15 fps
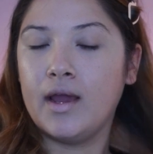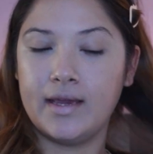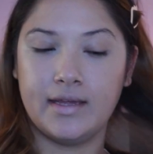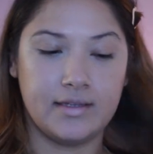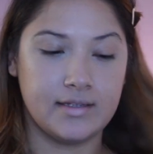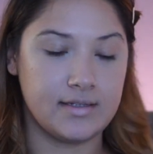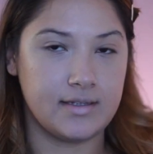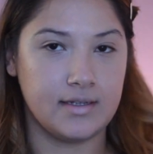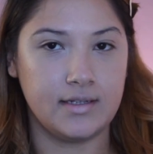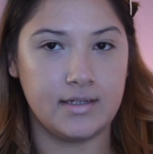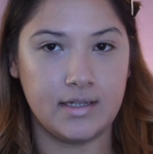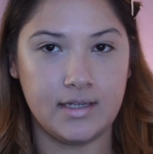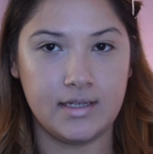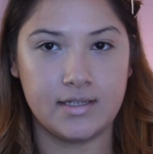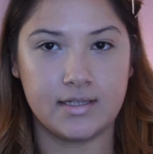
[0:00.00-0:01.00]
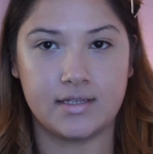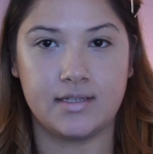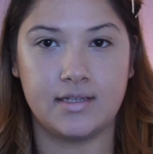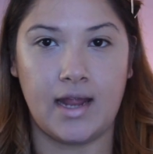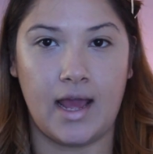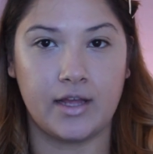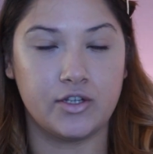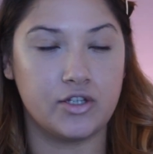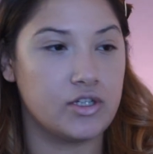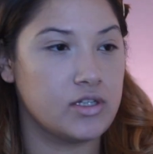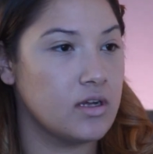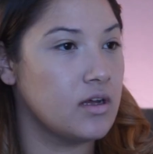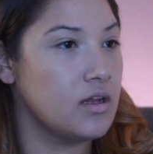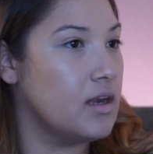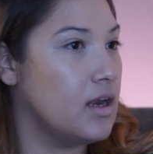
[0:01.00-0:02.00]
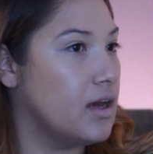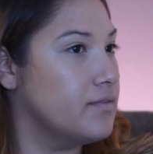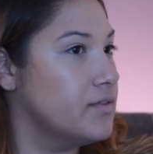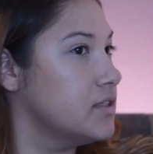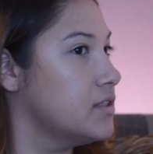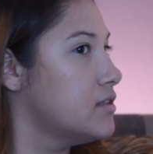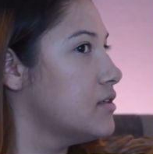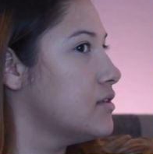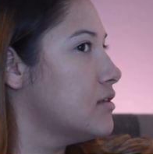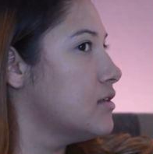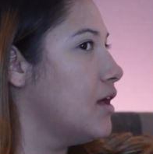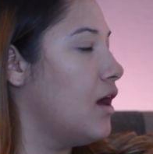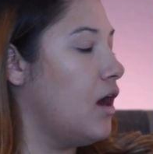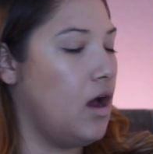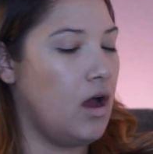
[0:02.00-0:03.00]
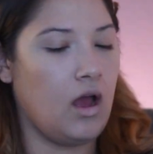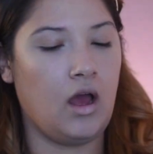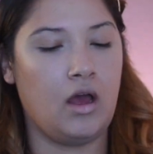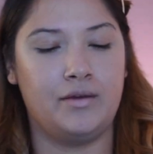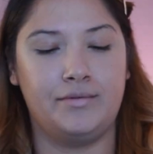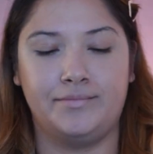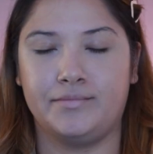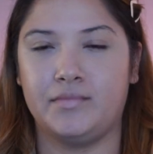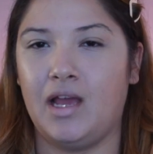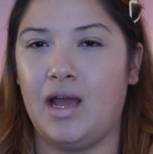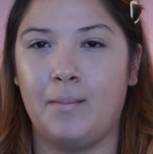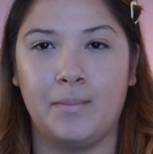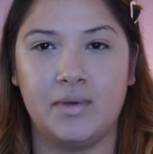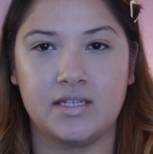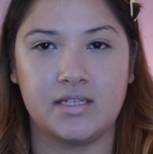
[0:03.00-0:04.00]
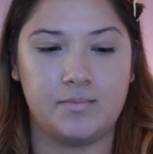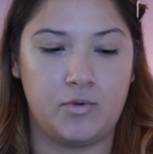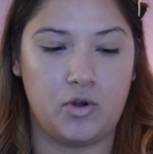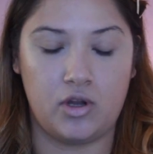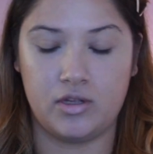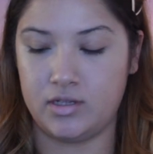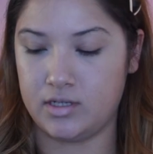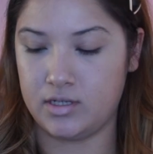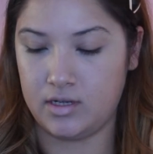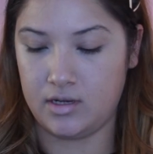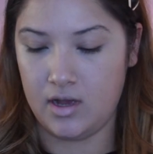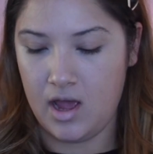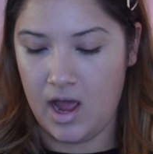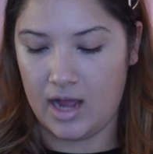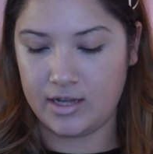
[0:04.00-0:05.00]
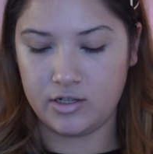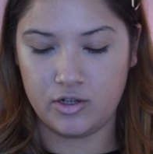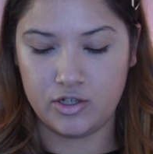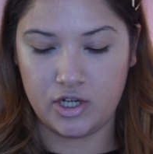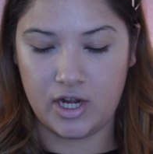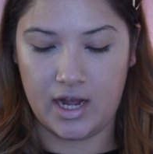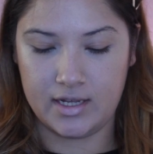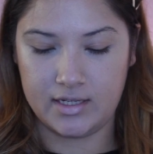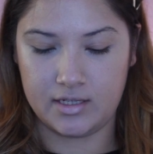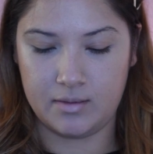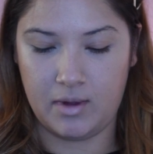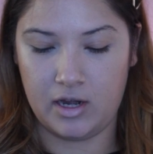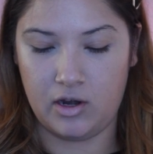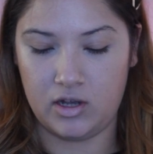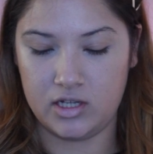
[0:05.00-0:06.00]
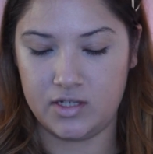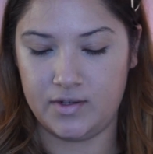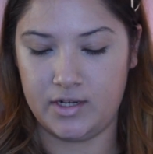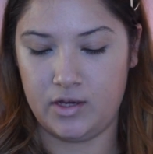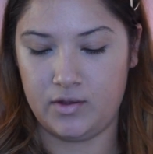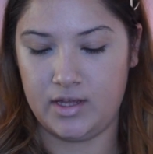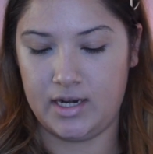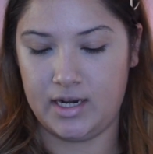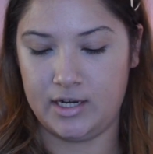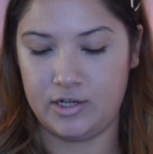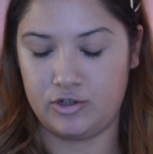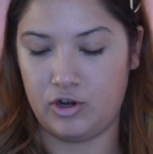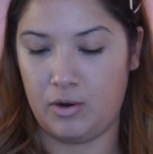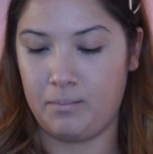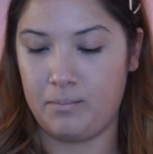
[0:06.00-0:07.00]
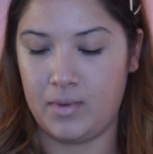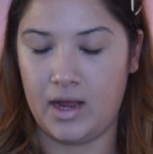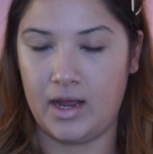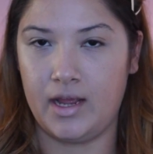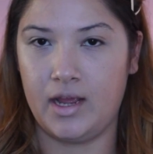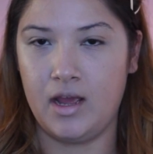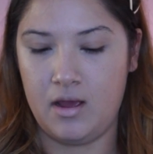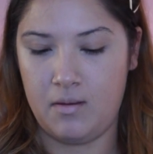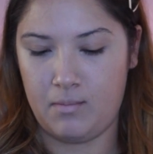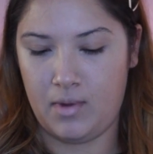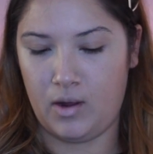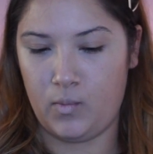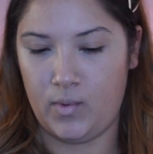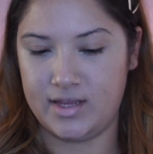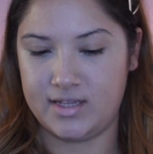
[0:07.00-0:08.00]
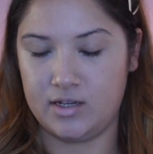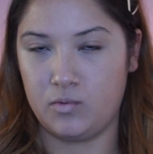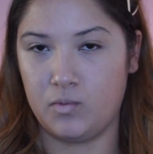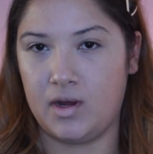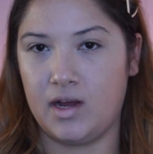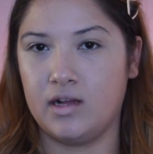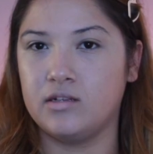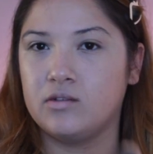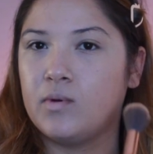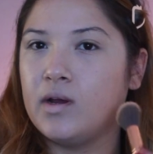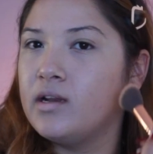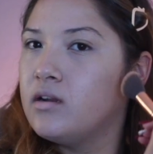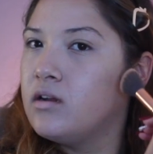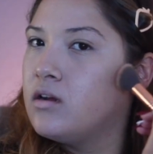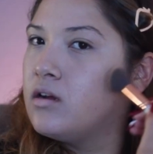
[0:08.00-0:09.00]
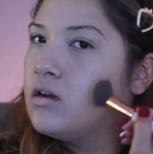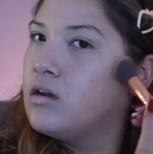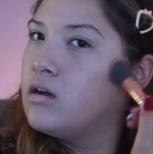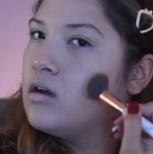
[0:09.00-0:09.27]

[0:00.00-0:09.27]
Instantly snatched. Love it. I miss bronzer. I told you guys in my last video that I dropped my Wet n Wild one.